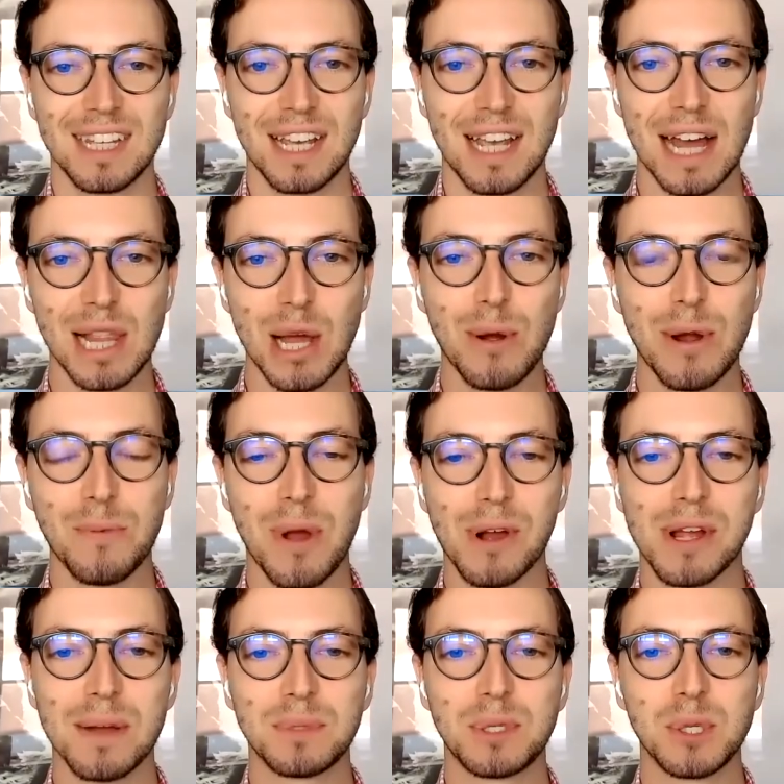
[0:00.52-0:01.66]
Hello and
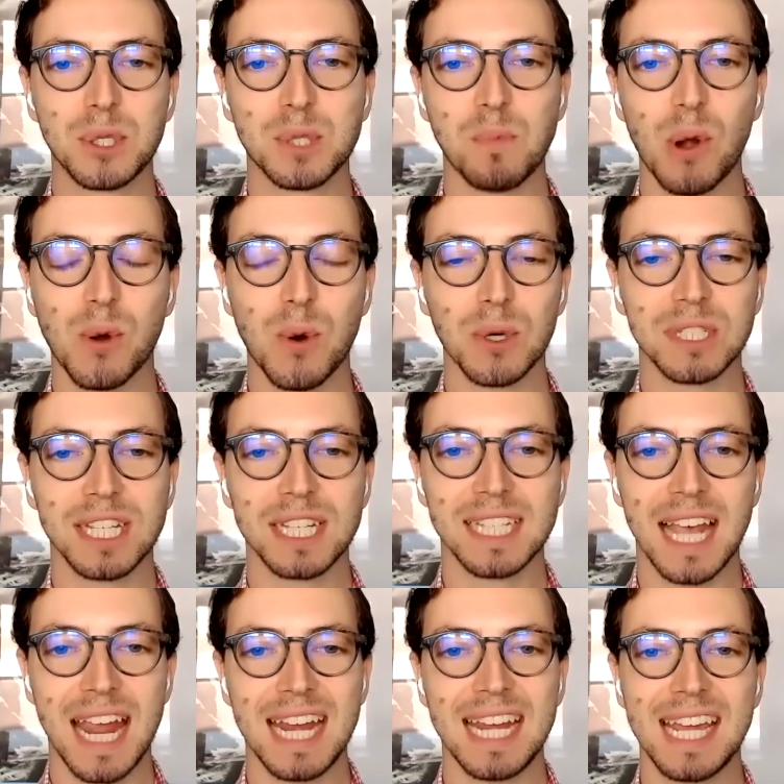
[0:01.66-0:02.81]
welcome to Smart Course's
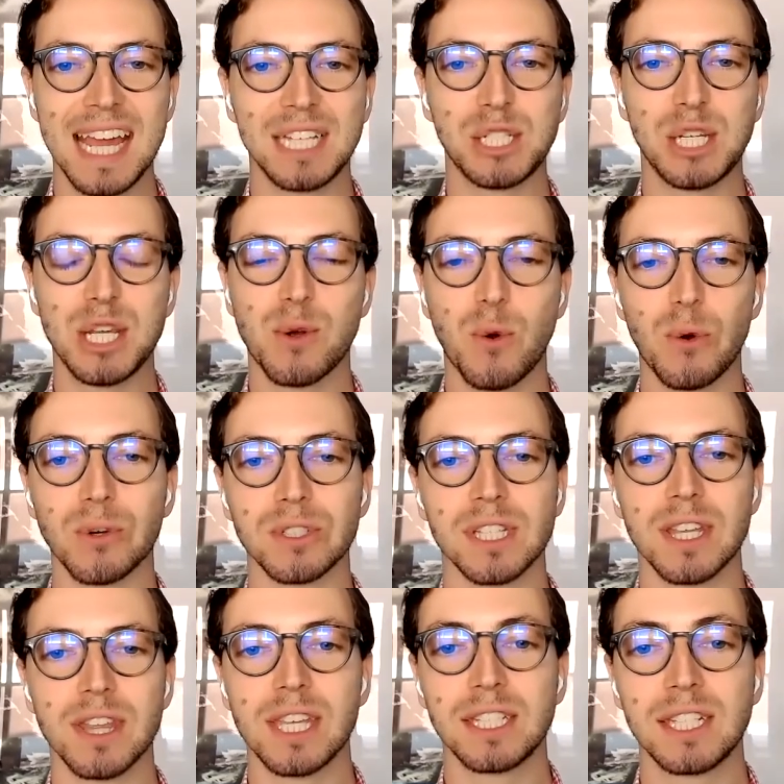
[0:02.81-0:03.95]
ADHD course.
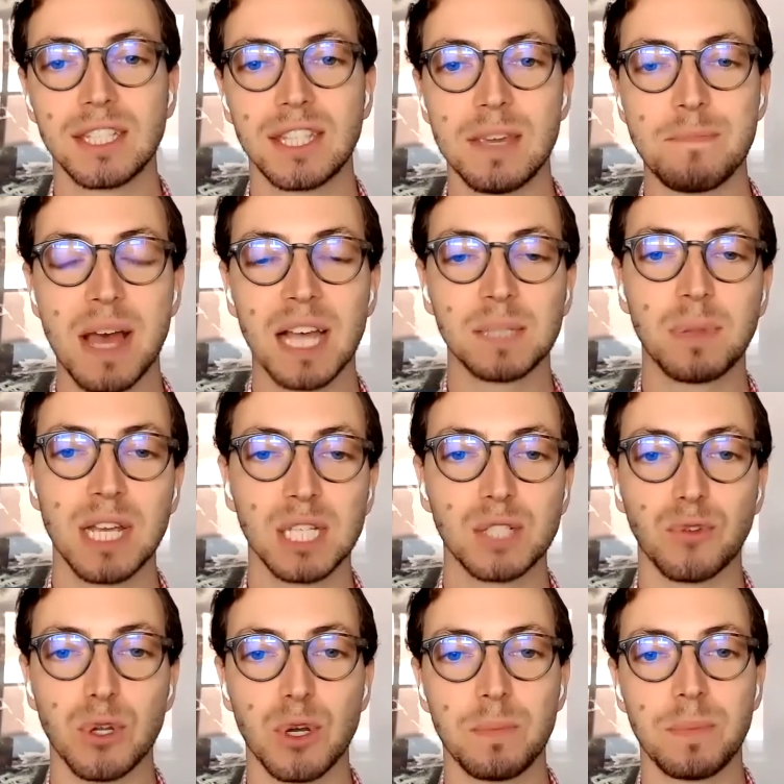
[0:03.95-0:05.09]
This is the best place
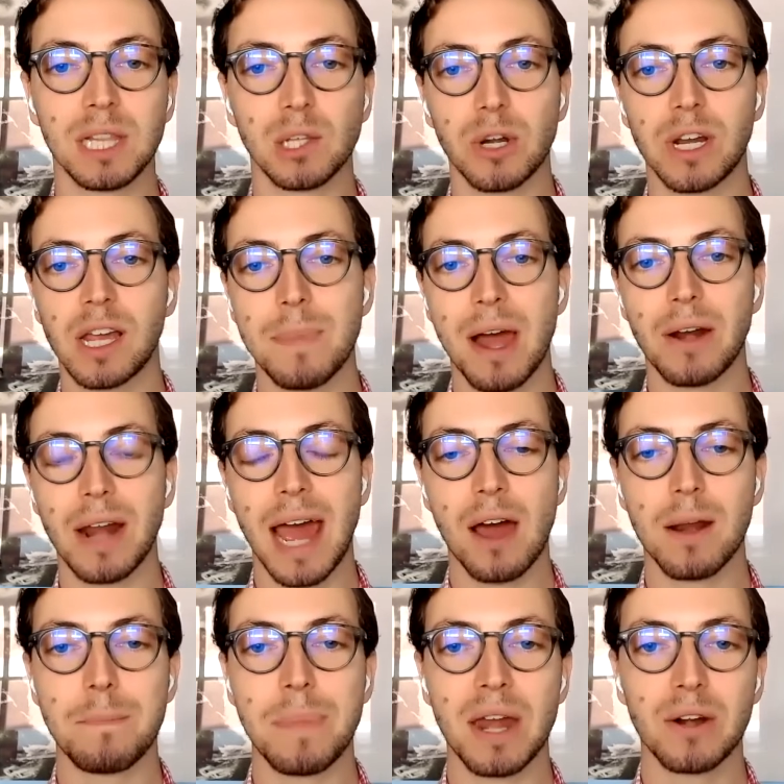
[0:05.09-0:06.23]
for you to be learning about how
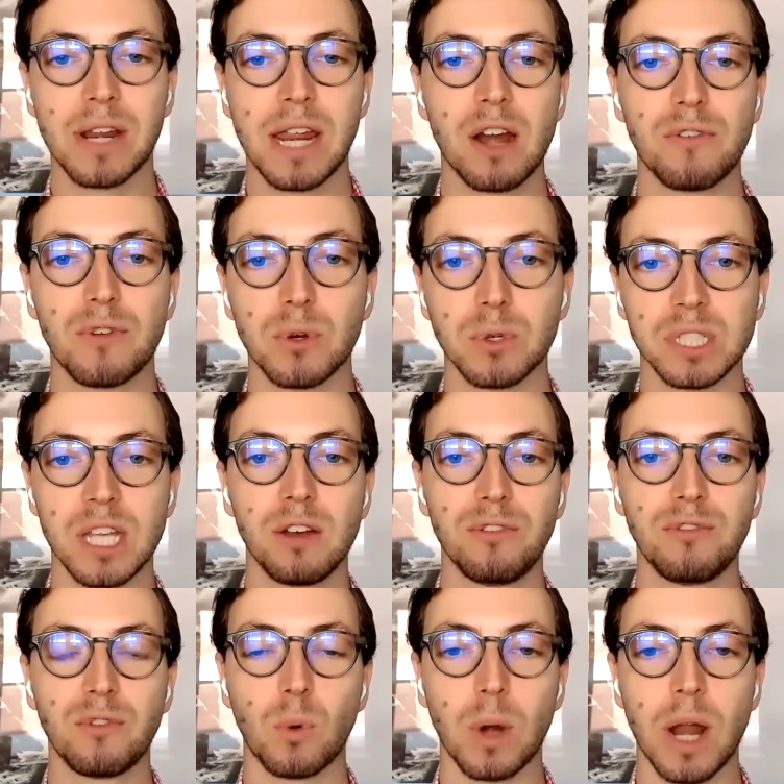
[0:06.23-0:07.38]
to better care for yourself
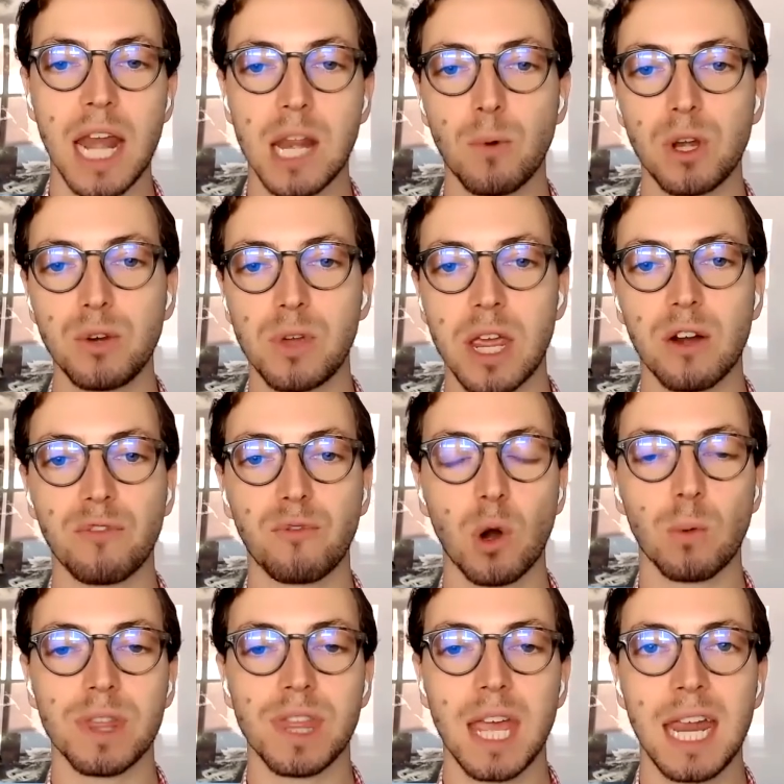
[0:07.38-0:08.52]
or anyone you care for
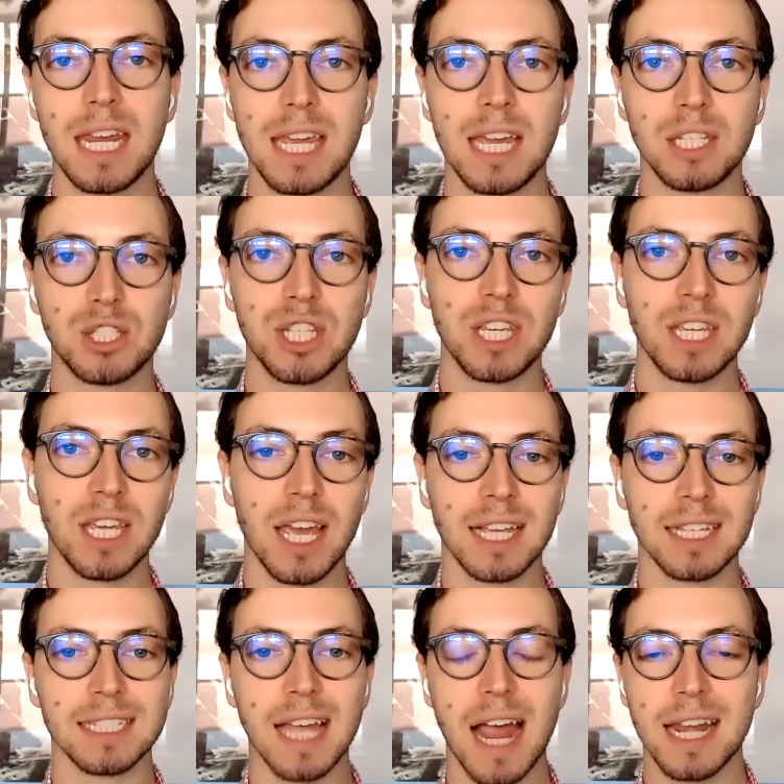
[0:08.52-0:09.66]
with ADHD,
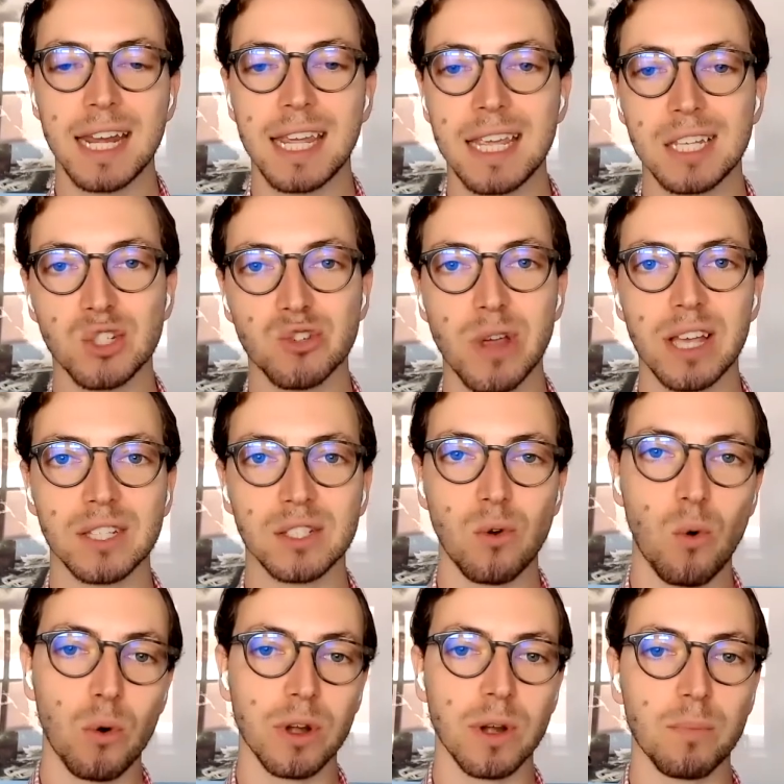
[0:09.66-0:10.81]
anxiety, stress,
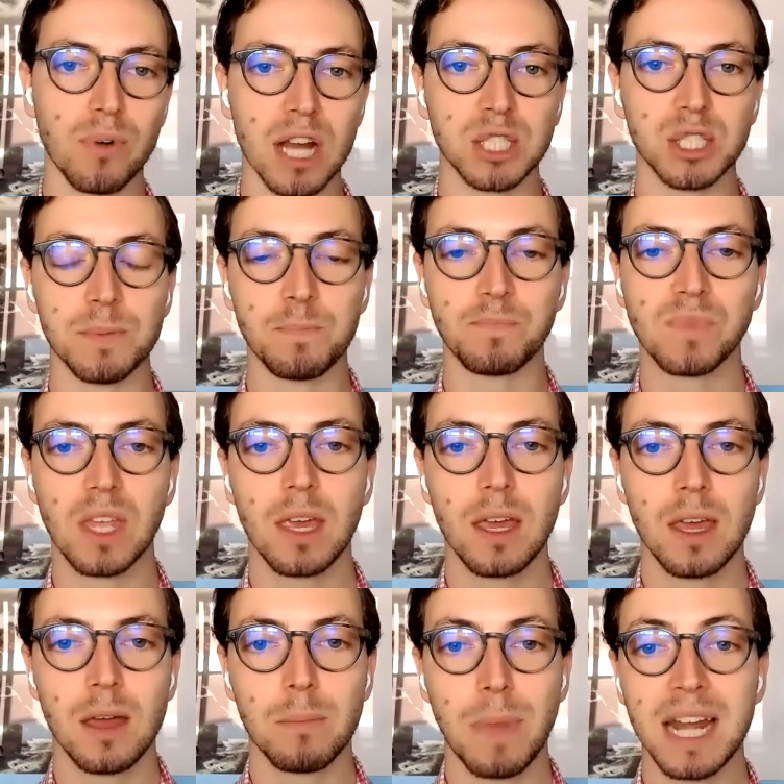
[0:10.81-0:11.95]
or depression.
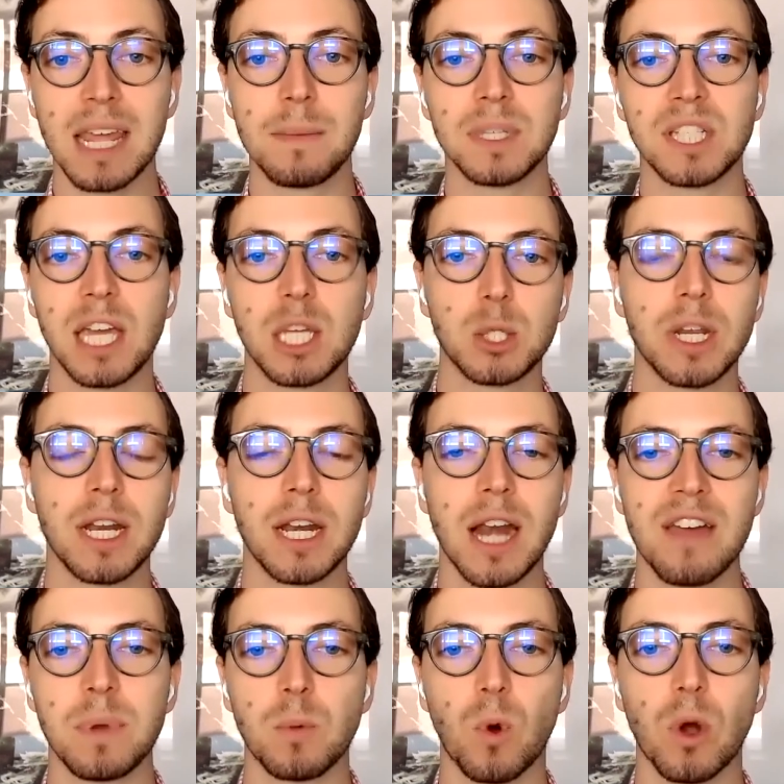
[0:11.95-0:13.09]
My name is Adrian, and I've
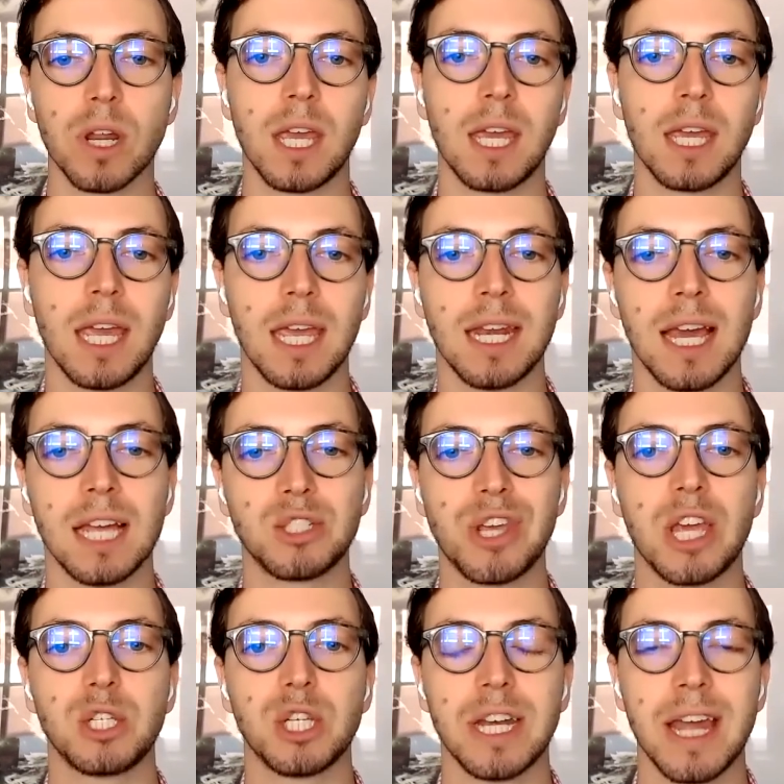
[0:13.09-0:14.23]
been working in
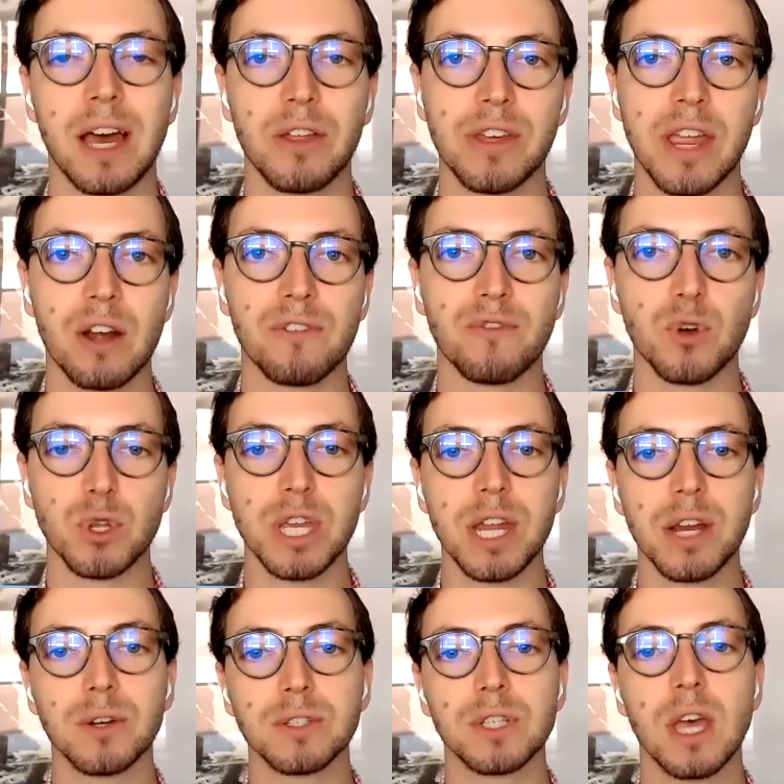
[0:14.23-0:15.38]
education and healthcare for
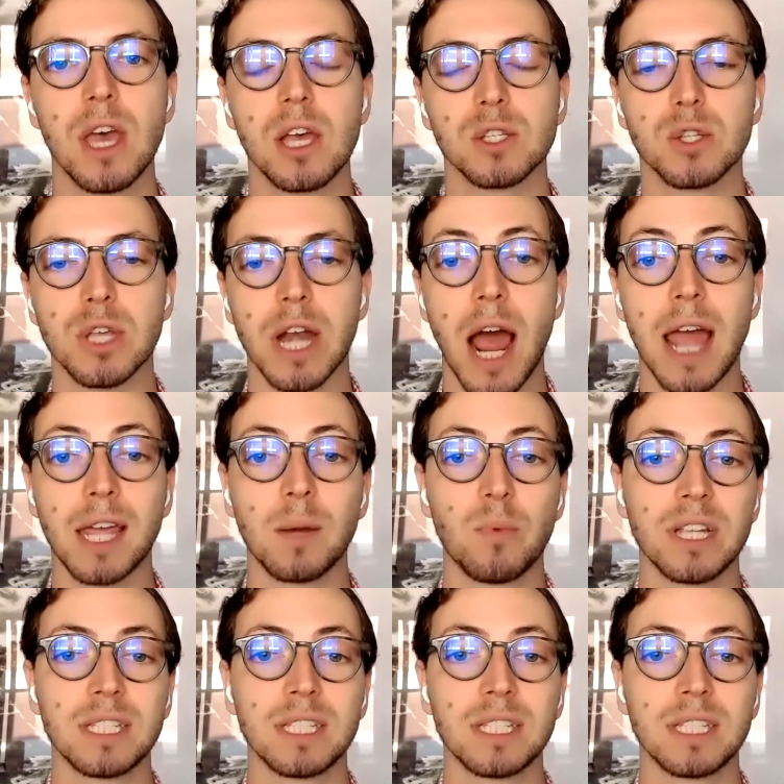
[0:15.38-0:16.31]
years so that I could bring